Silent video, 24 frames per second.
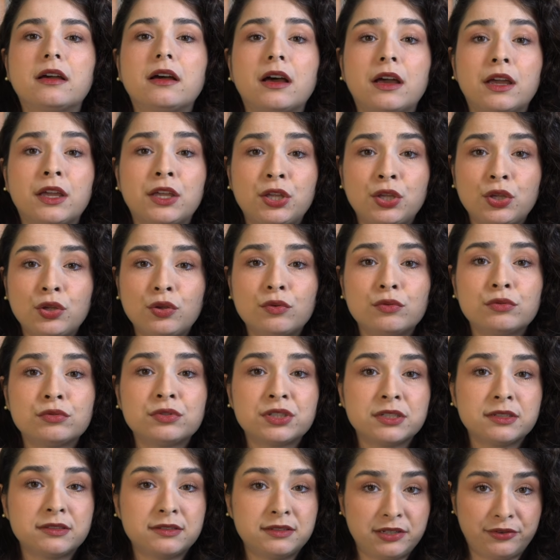a
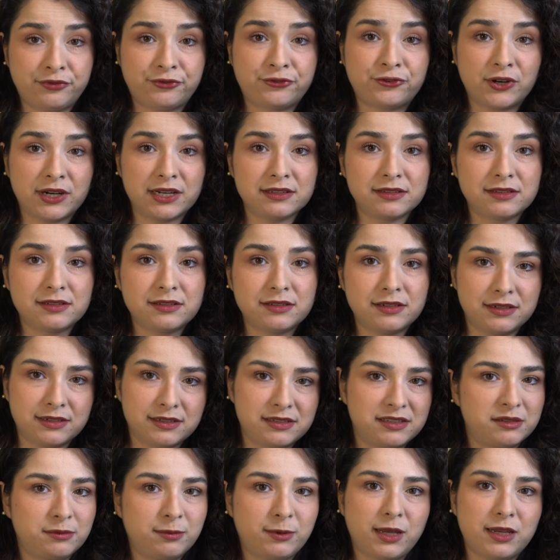huge difference in a
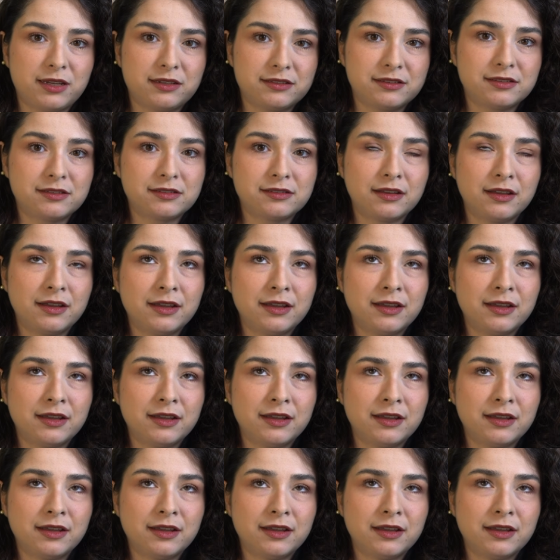space.